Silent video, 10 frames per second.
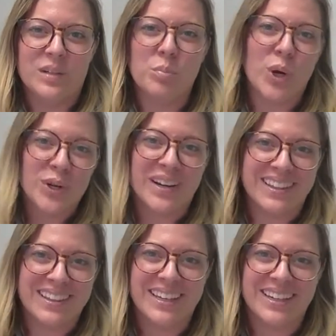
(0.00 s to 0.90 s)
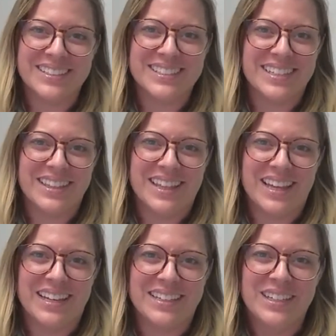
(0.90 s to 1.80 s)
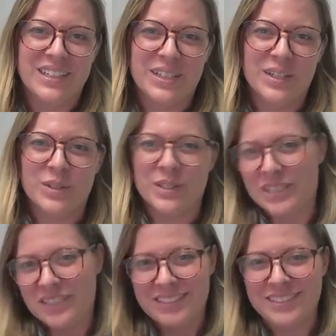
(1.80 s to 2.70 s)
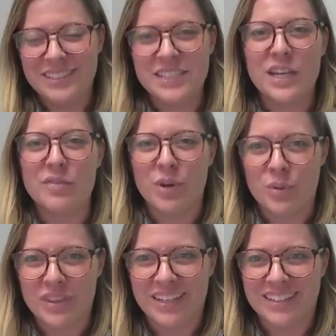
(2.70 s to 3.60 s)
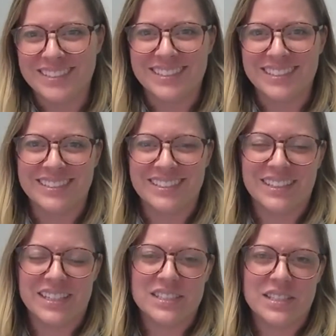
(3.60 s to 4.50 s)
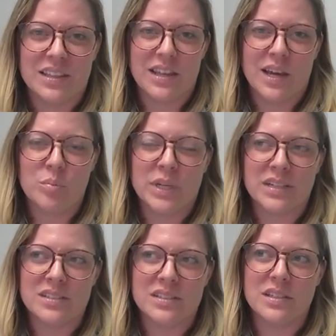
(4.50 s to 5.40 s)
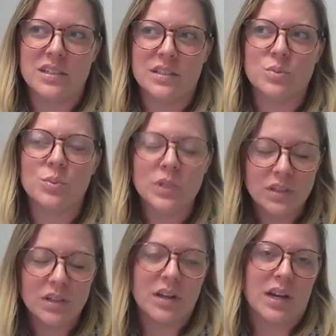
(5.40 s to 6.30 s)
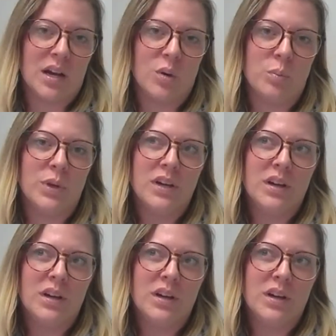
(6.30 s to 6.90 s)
marketing thinks, and that the CFO thinks, and things that, because it's really going to help